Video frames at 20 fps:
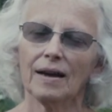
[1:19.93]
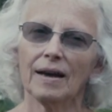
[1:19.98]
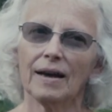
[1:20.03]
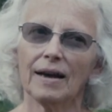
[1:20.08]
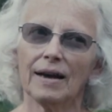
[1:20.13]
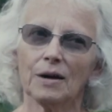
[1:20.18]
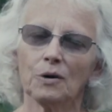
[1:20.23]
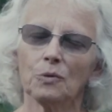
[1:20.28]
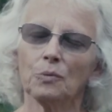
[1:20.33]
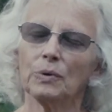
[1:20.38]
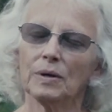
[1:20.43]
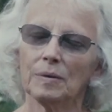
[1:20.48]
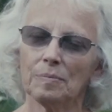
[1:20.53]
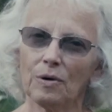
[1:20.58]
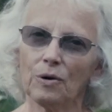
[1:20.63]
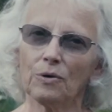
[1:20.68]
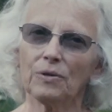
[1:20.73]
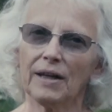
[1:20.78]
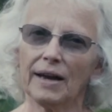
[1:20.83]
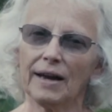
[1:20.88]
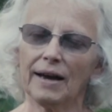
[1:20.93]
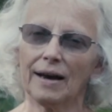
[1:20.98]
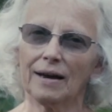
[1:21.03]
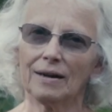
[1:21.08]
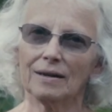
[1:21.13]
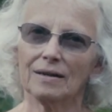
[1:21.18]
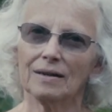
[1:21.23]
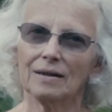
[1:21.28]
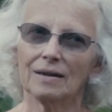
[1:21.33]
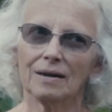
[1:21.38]
and we both
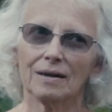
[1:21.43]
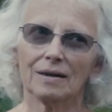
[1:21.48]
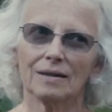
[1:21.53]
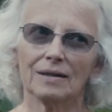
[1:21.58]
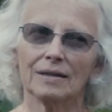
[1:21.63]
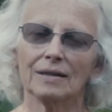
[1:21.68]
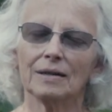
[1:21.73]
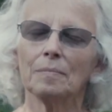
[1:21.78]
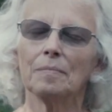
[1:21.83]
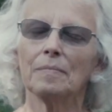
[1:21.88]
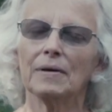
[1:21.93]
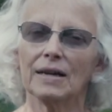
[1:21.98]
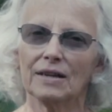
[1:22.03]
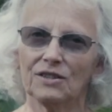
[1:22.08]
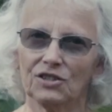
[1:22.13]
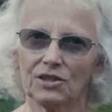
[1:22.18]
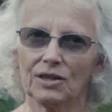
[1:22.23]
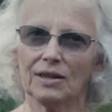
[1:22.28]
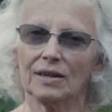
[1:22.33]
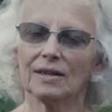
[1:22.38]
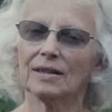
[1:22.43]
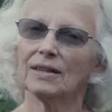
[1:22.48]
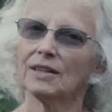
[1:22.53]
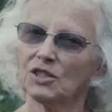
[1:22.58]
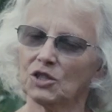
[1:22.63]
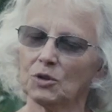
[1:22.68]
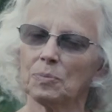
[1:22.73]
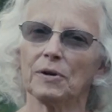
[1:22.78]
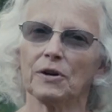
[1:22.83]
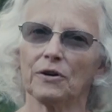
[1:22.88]
had an amazing
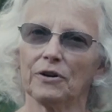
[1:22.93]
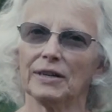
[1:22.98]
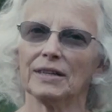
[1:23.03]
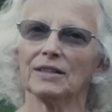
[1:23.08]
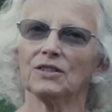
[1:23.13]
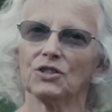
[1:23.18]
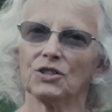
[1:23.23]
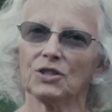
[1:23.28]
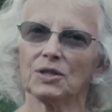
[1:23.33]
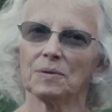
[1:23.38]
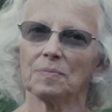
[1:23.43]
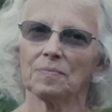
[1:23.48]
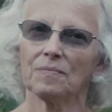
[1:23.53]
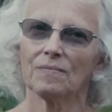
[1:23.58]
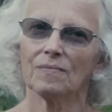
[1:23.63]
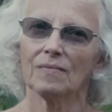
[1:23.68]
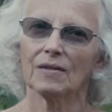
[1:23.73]
experience.